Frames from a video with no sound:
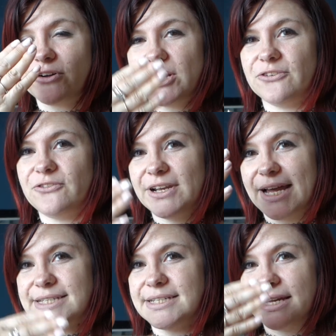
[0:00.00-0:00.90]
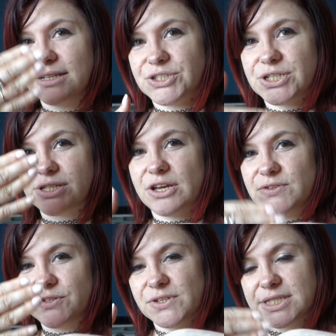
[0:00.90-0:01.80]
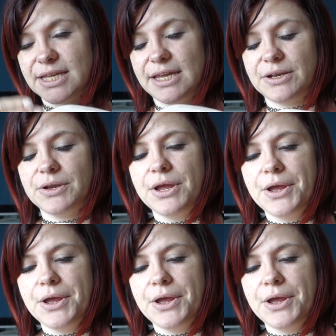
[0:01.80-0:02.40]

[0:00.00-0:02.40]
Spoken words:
kind of flat against your surface of your skin.